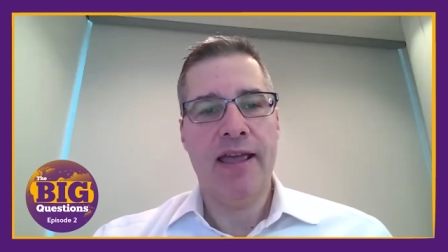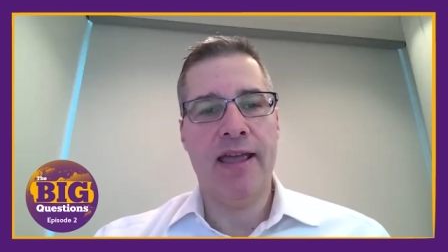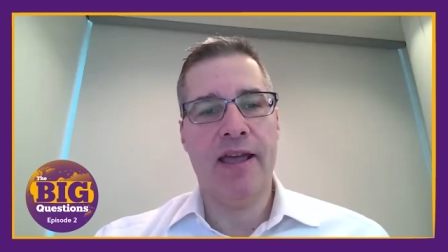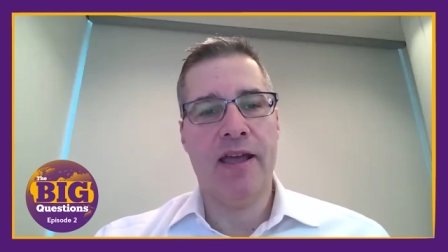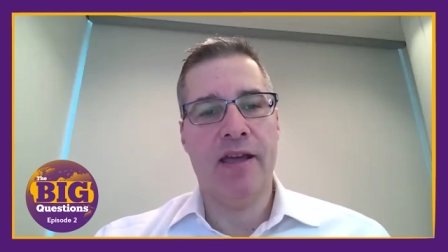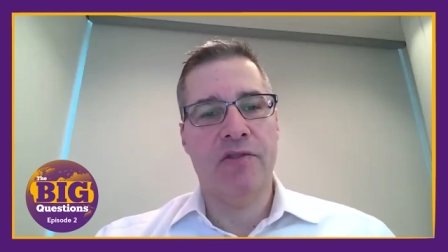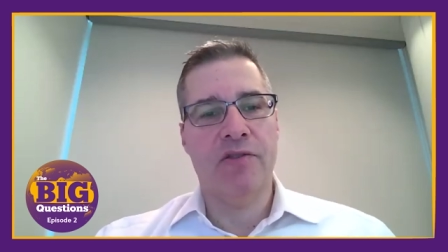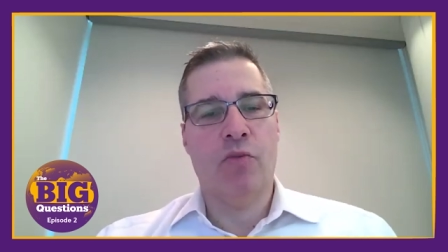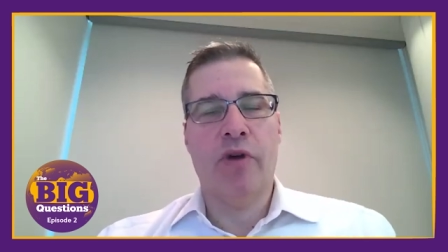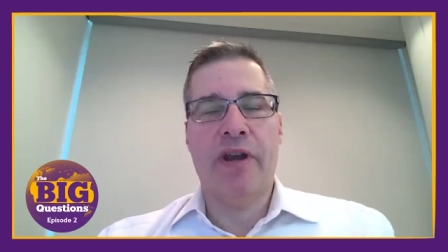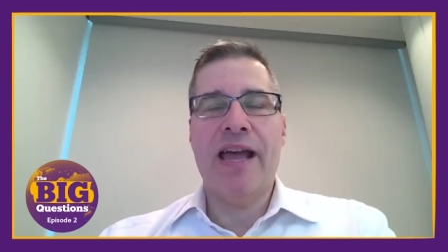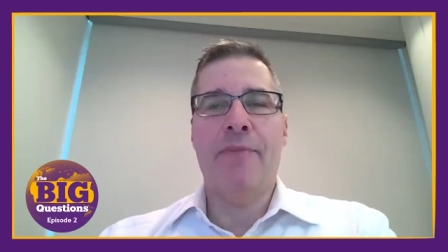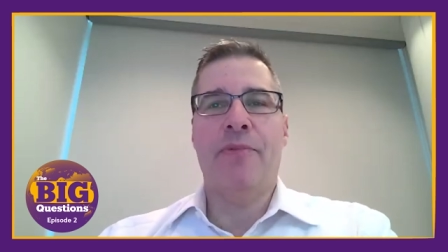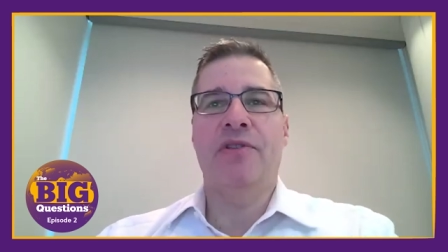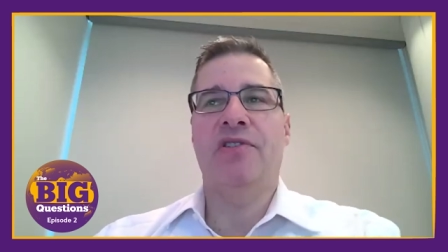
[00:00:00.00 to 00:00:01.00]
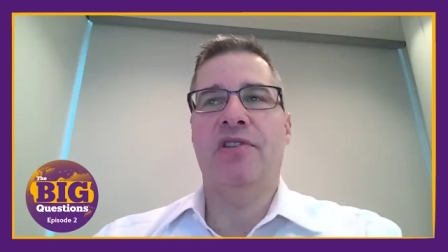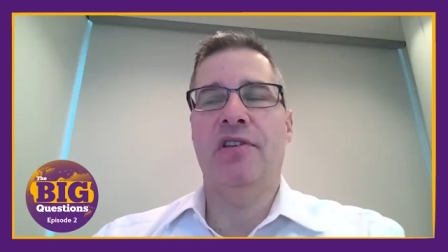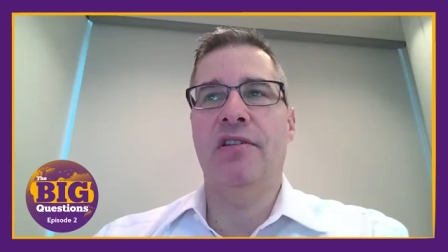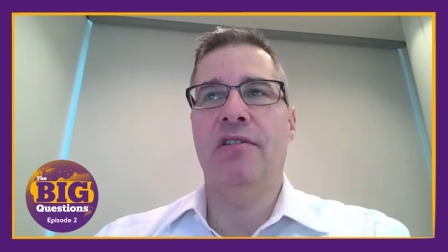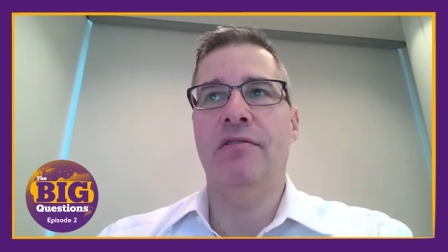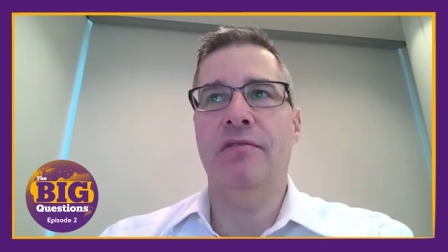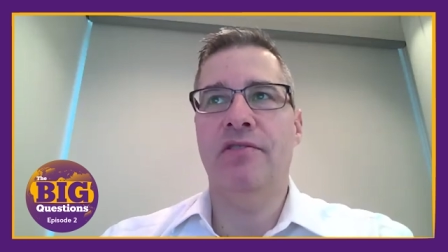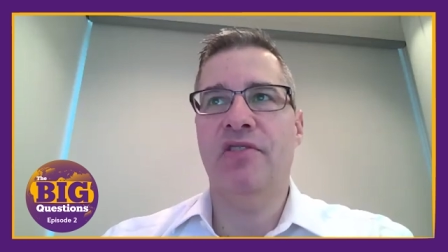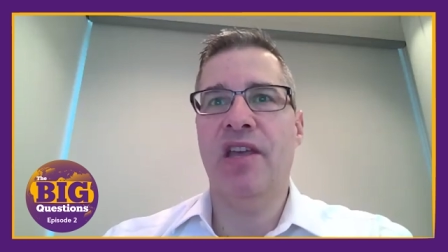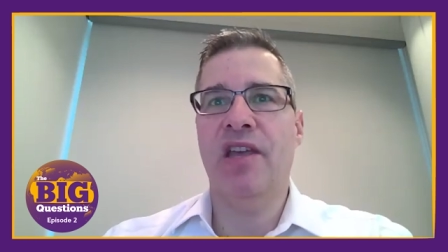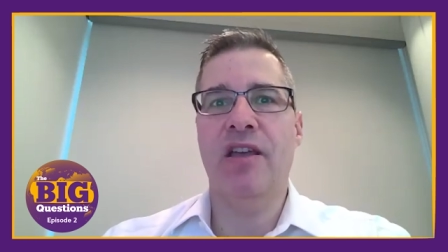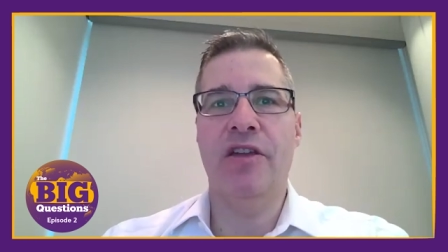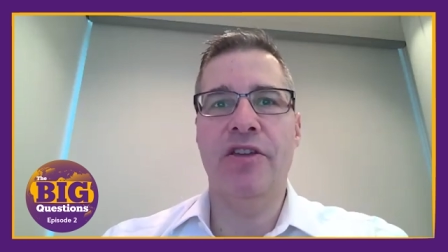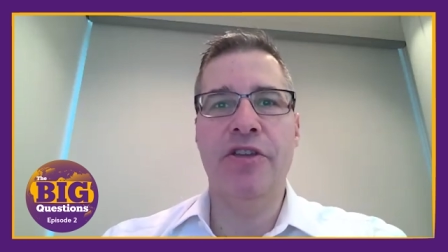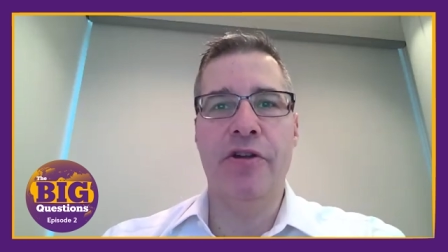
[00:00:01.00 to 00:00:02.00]
And what happens in,
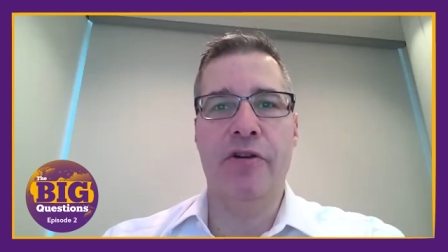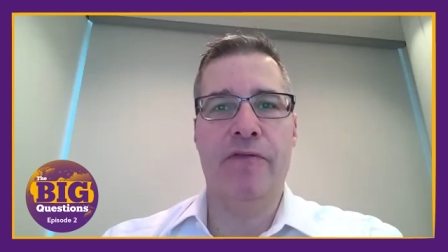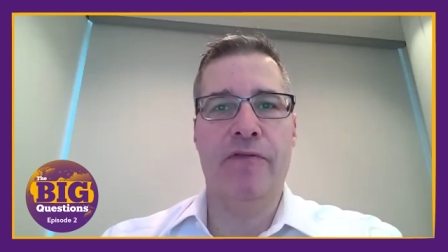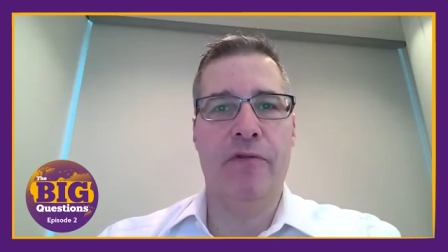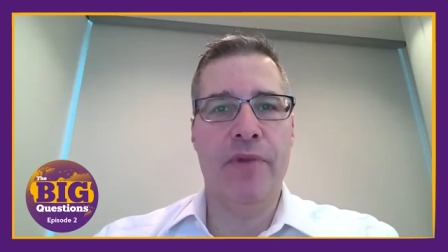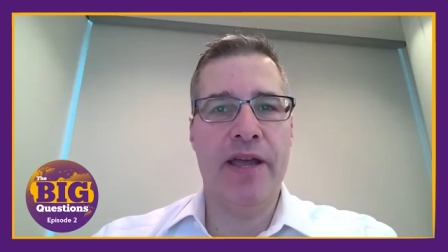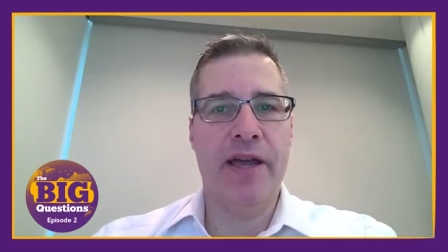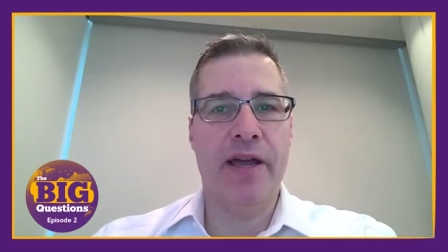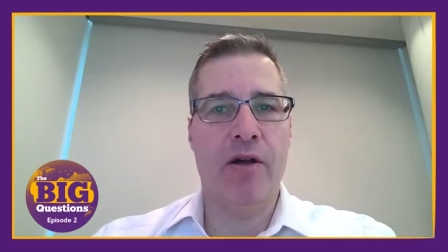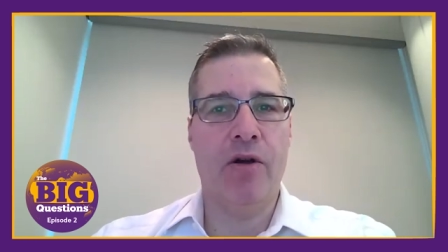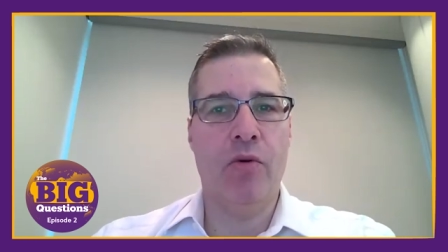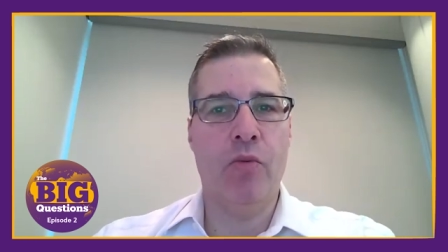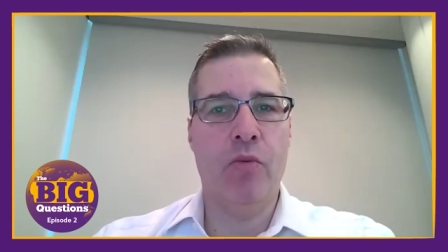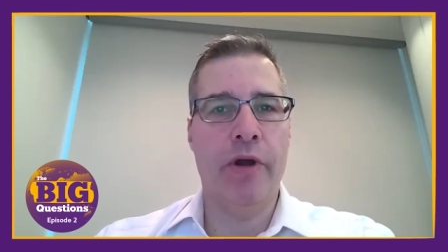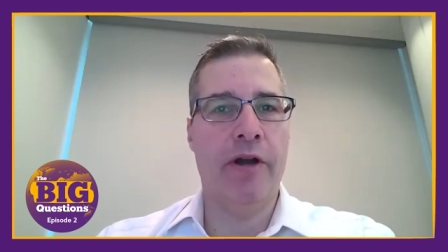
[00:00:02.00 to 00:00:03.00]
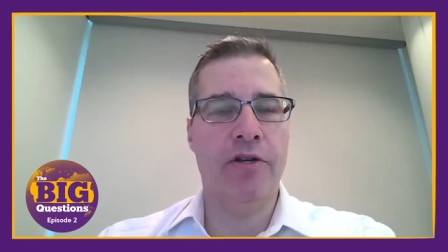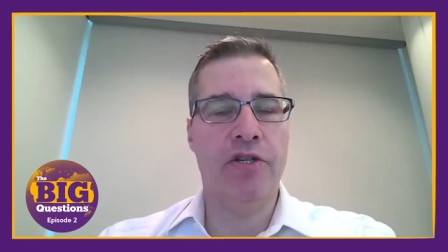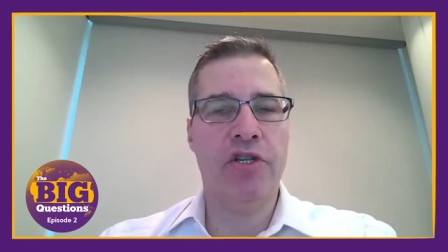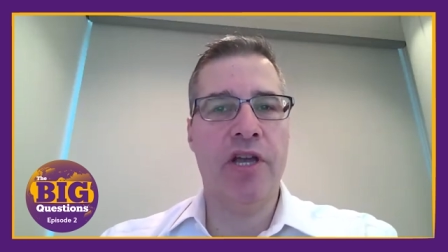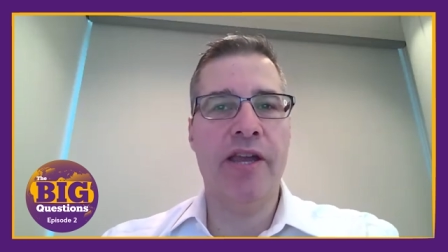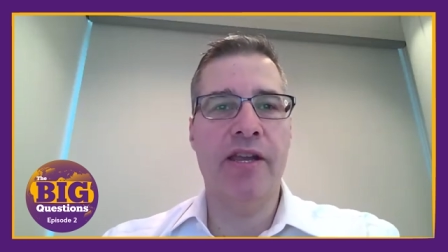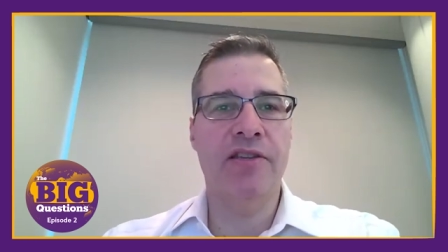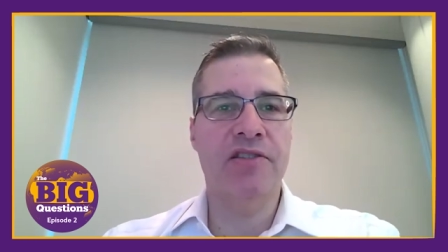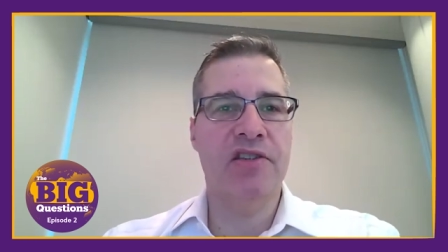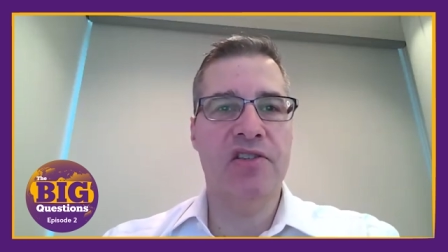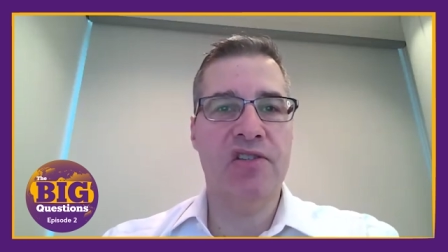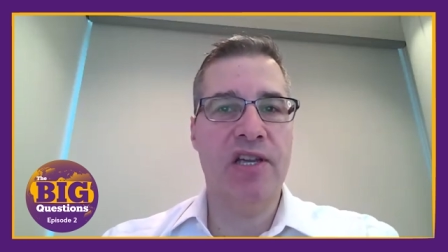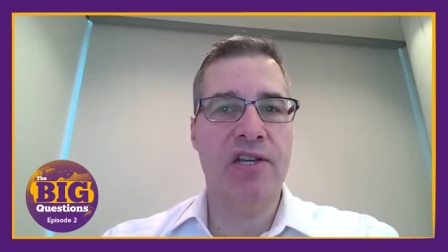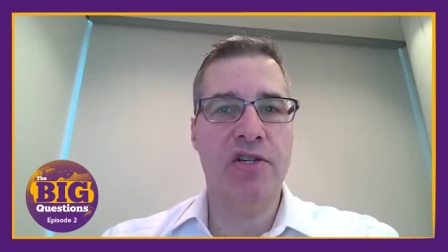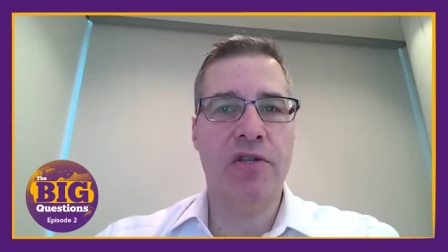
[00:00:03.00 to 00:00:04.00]
say, a year from now, where China is
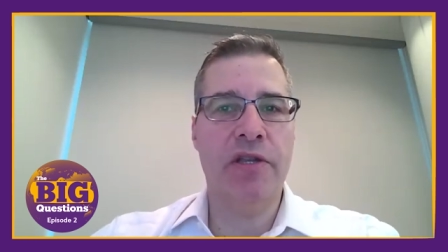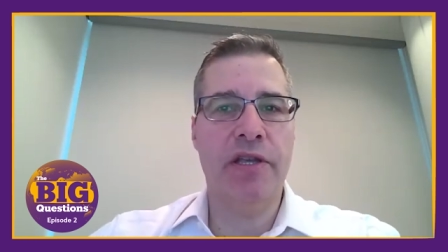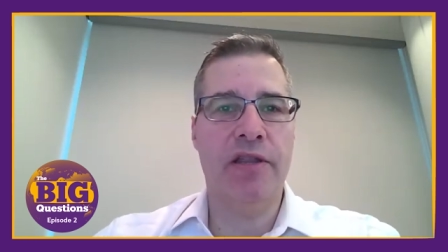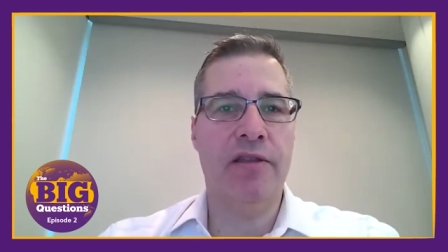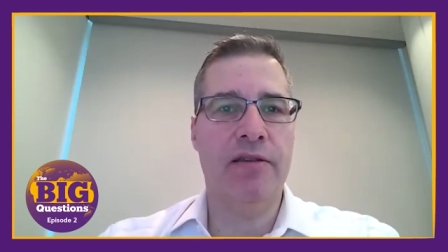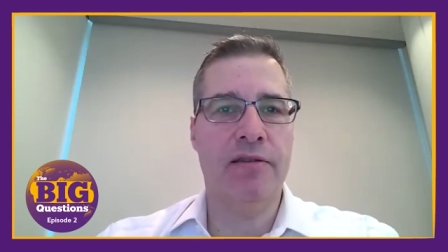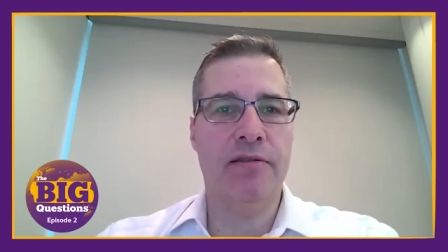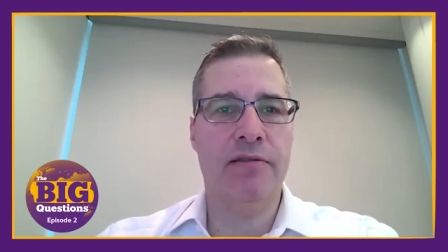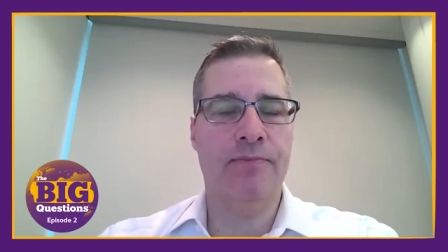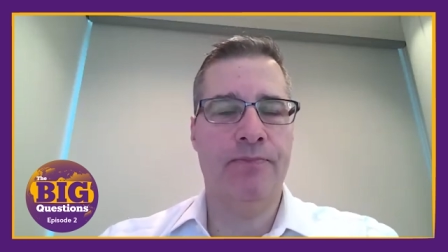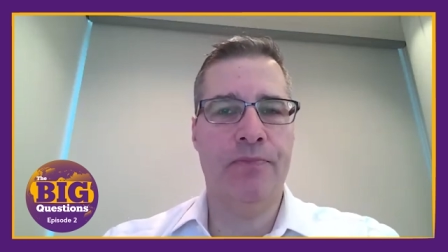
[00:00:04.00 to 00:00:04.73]
essentially the,